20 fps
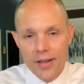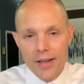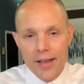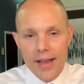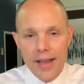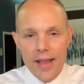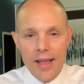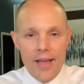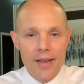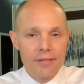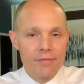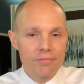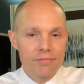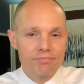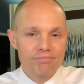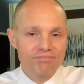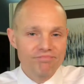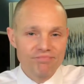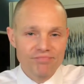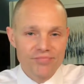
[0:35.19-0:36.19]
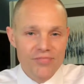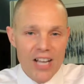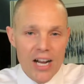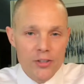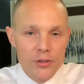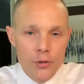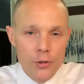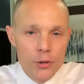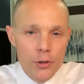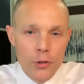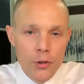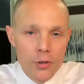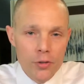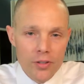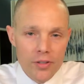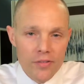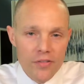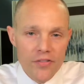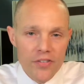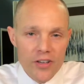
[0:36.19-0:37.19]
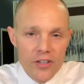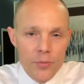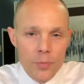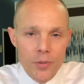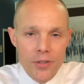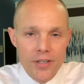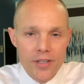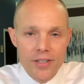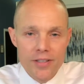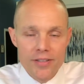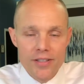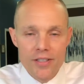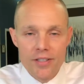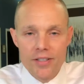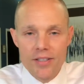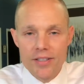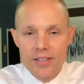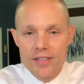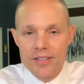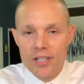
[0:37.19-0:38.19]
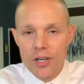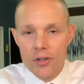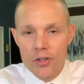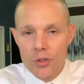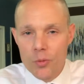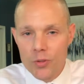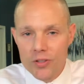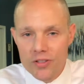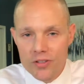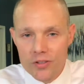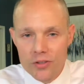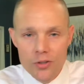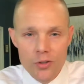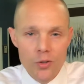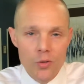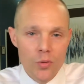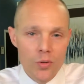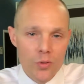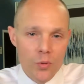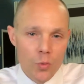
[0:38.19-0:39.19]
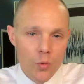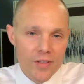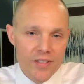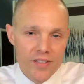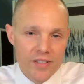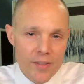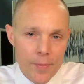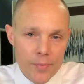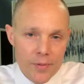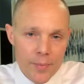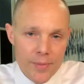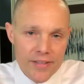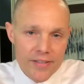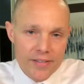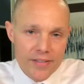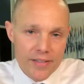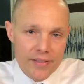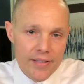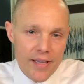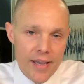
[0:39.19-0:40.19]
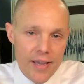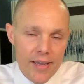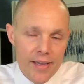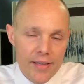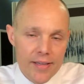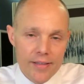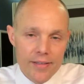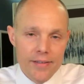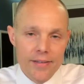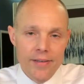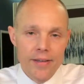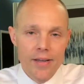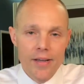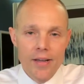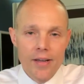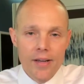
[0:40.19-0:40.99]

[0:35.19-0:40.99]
And Dr. Google and Facebook continue to tell you what to do and what supplements to take, and